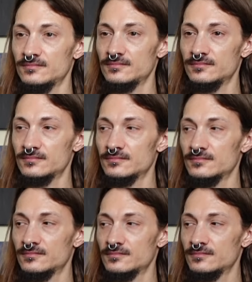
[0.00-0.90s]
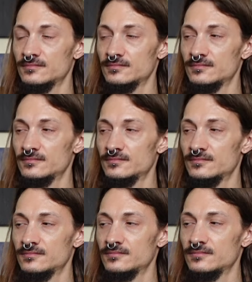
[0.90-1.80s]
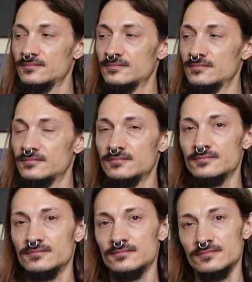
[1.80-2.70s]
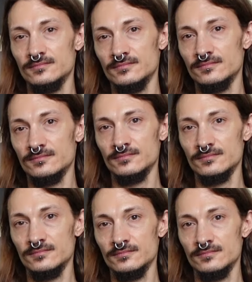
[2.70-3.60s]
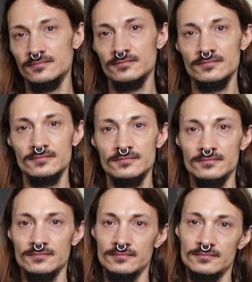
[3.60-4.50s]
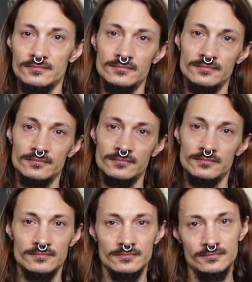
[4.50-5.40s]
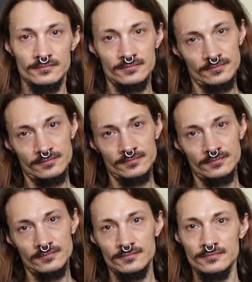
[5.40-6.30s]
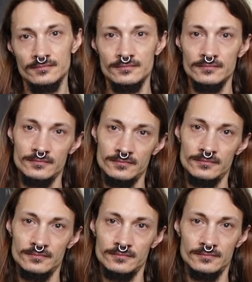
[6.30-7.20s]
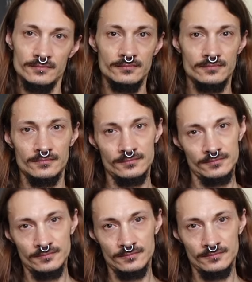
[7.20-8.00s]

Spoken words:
(silent)